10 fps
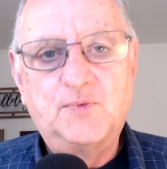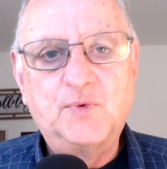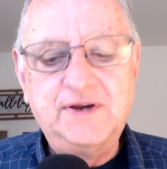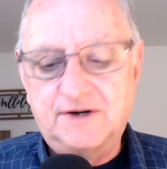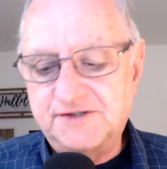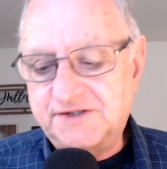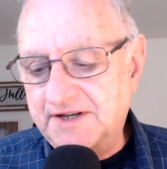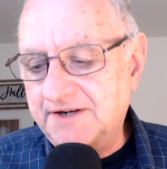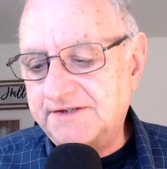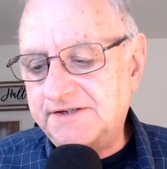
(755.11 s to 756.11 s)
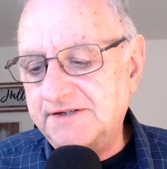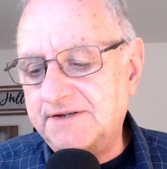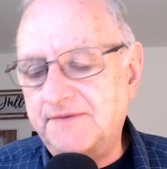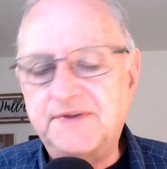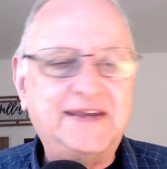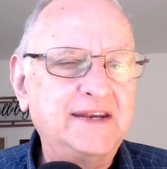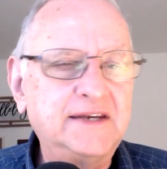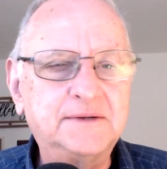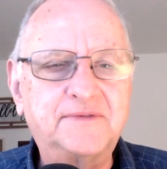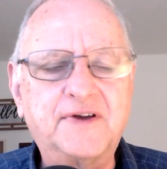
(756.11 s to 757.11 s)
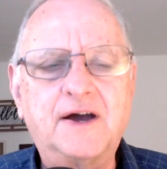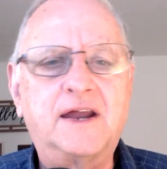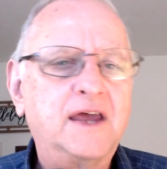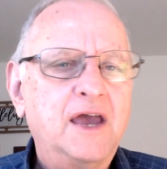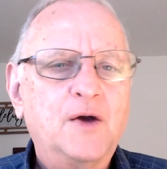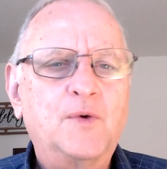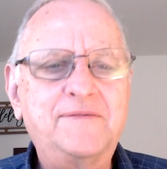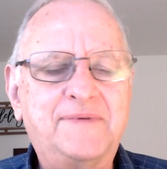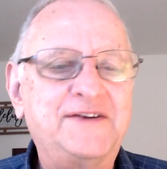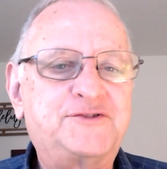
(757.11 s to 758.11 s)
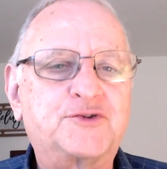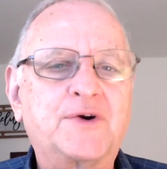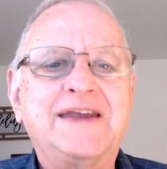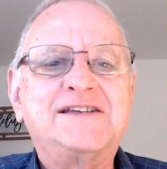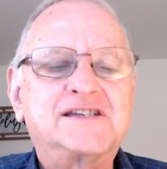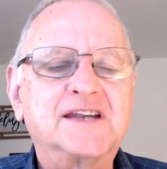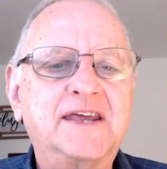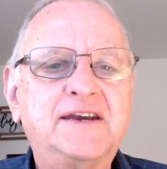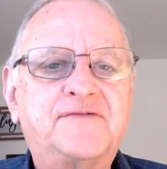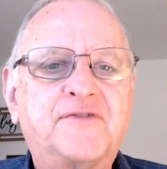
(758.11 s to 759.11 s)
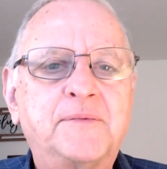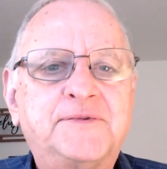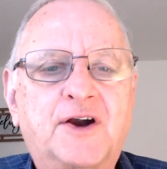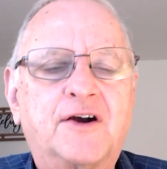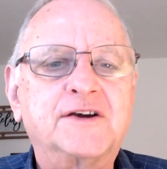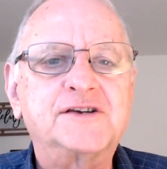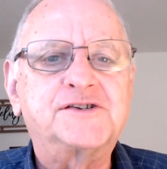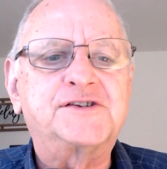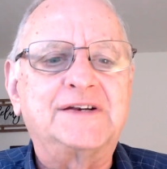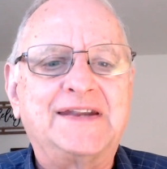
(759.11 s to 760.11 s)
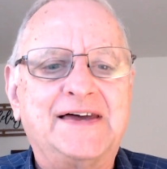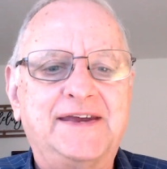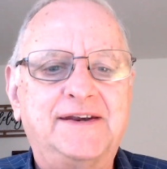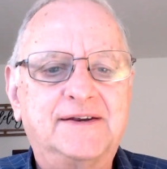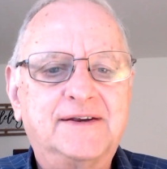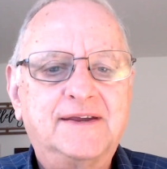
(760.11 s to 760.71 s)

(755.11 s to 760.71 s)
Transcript: We are citizens of the kingdom of God. We've been translated from darkness to light.